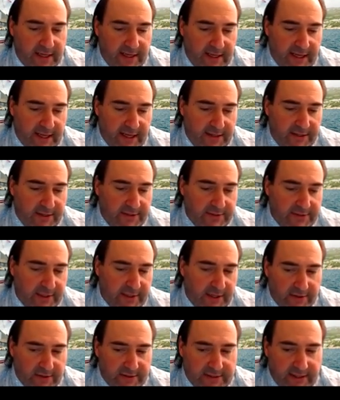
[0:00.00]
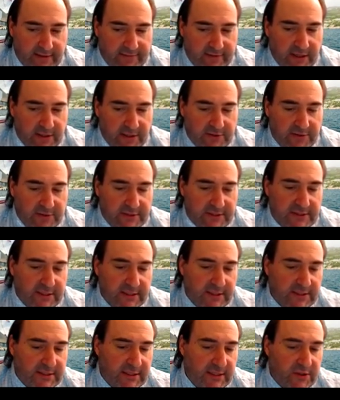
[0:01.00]
Again, using our
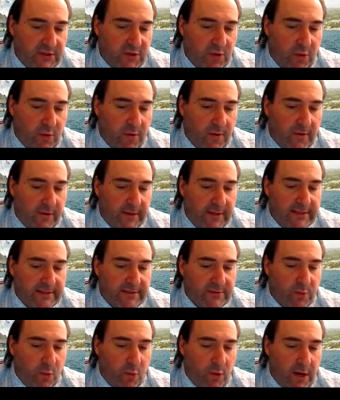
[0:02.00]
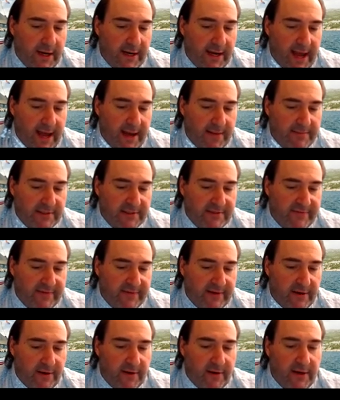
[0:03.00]
760 torr is 1
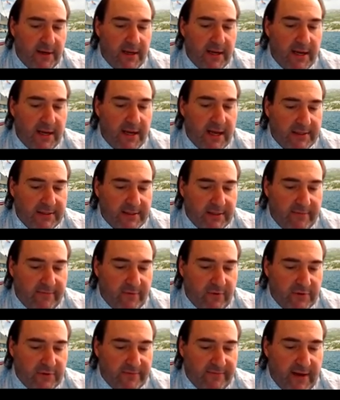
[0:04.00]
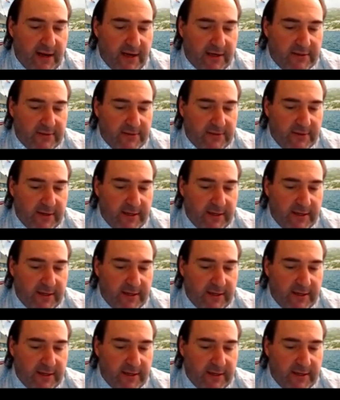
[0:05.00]
atmosphere as a conversion factor.